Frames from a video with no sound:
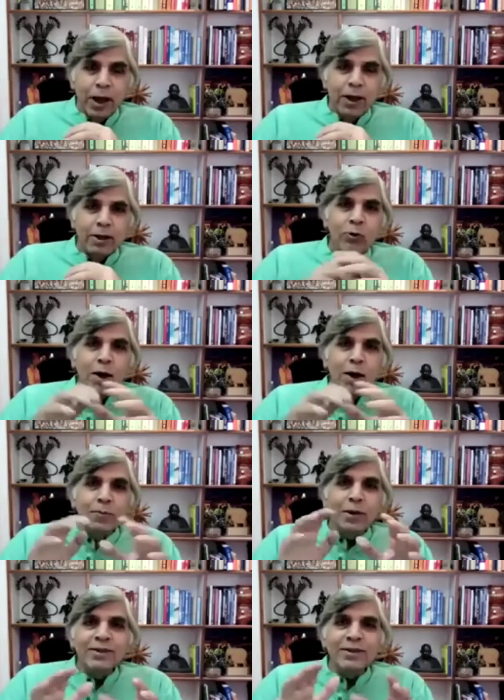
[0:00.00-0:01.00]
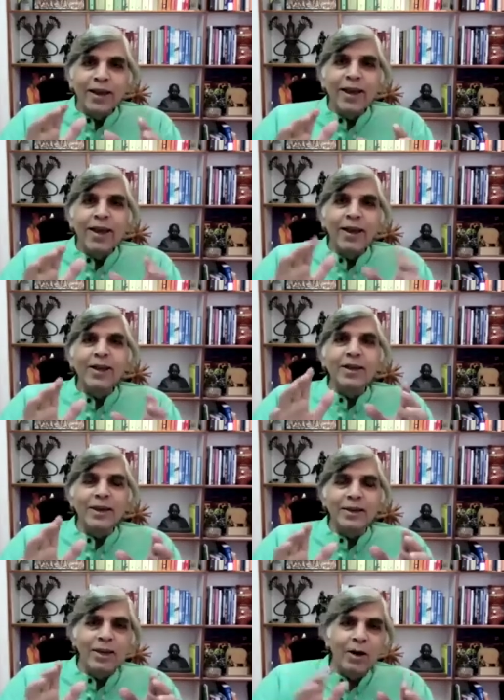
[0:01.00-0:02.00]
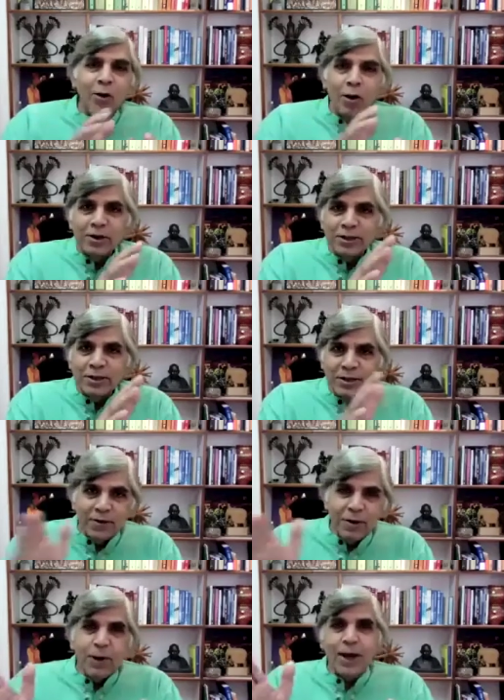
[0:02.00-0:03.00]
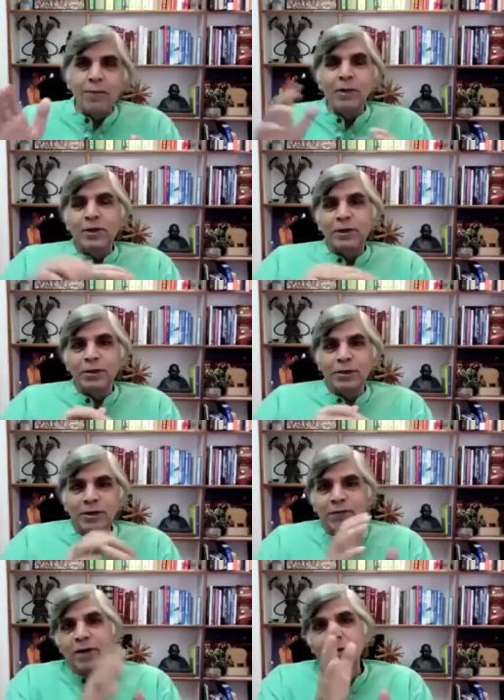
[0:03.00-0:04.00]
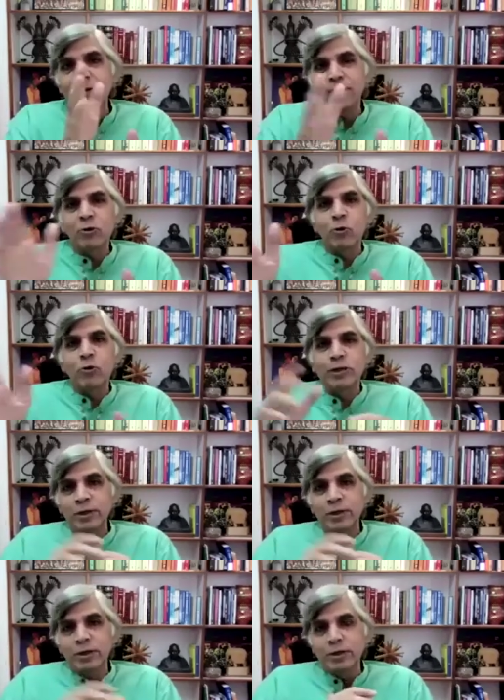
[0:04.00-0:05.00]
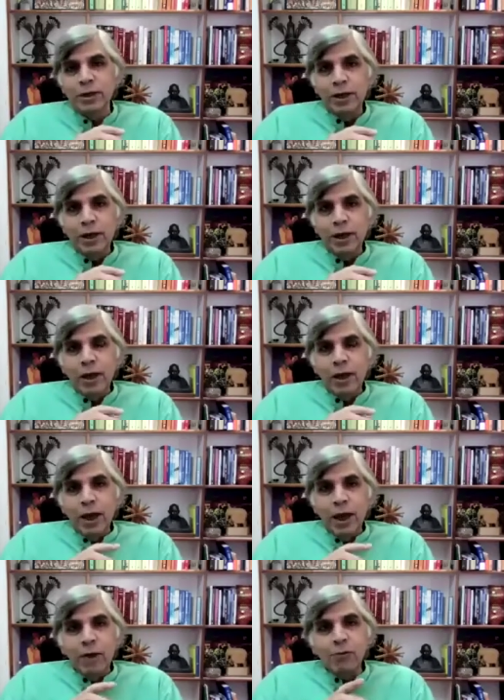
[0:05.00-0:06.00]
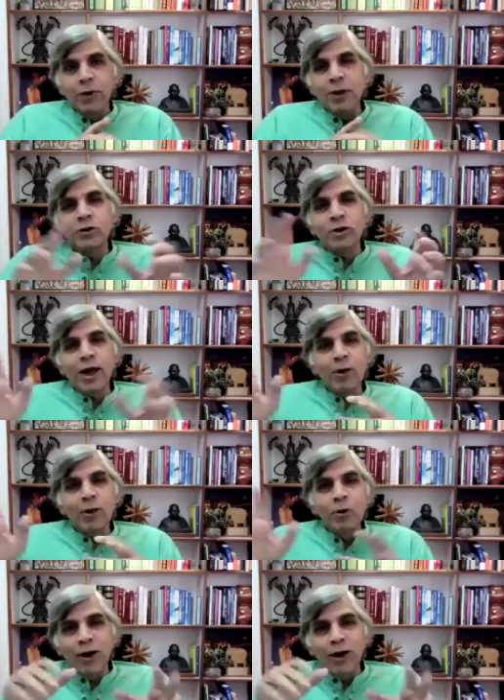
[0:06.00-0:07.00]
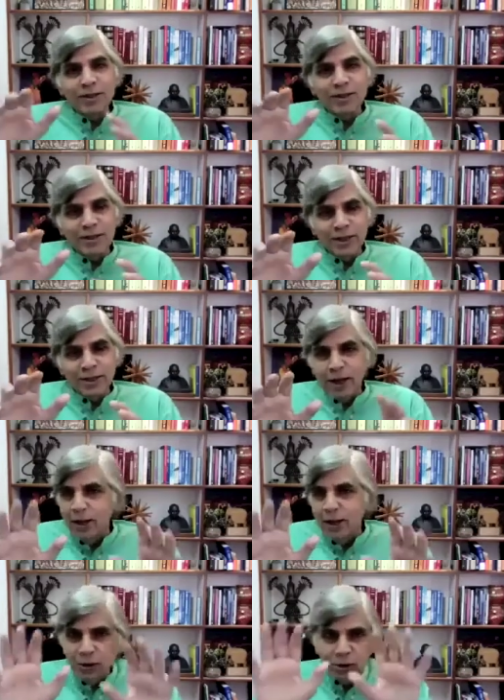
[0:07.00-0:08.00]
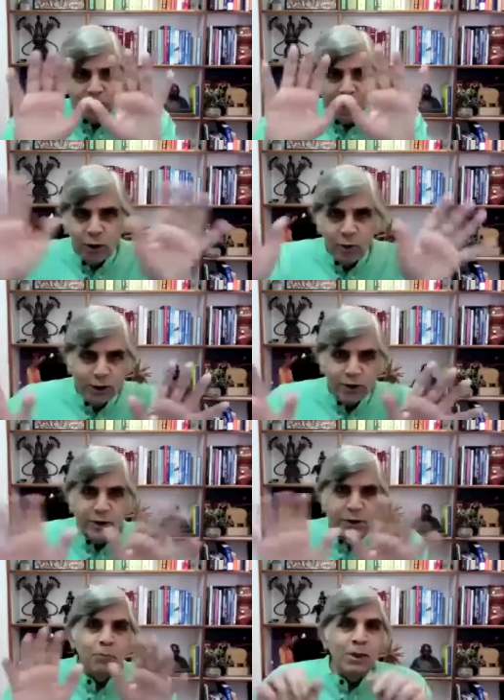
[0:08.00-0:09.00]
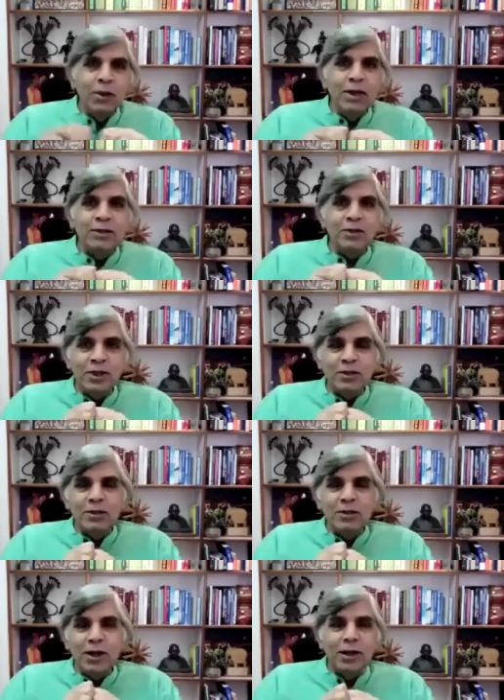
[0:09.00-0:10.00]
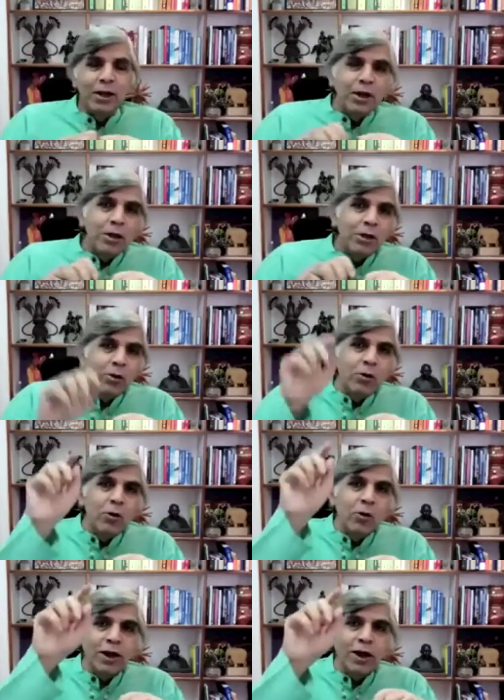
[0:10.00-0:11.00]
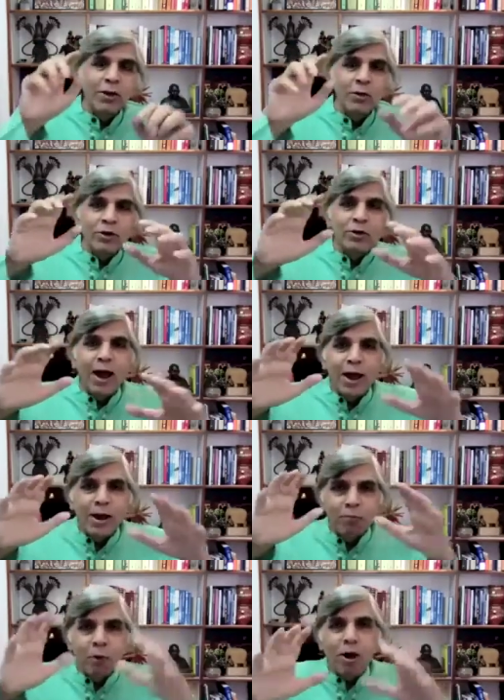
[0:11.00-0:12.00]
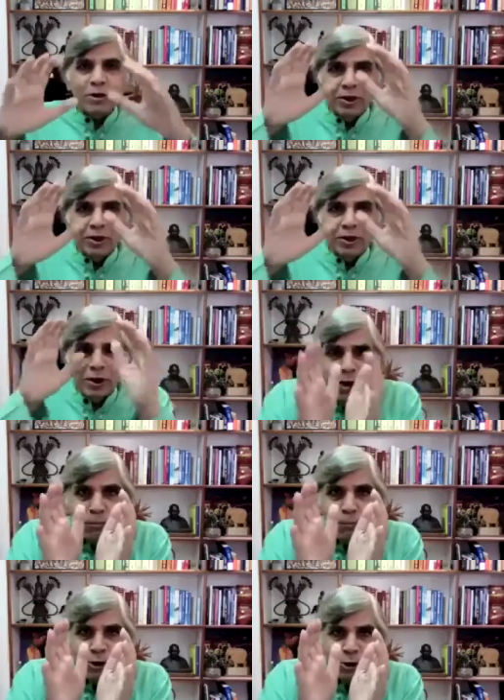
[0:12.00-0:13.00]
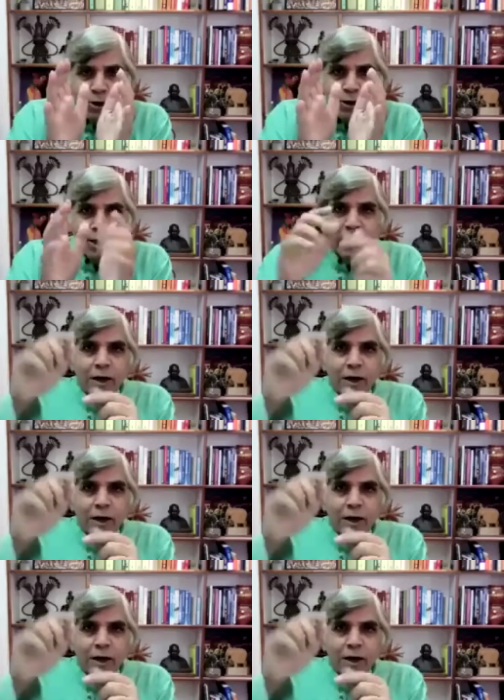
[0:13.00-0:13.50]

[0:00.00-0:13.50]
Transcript: And so I've been tracking Delhi data along several parameters, several different sources. And when you triangulate this data, triangulation simply means this, that you try and box the real picture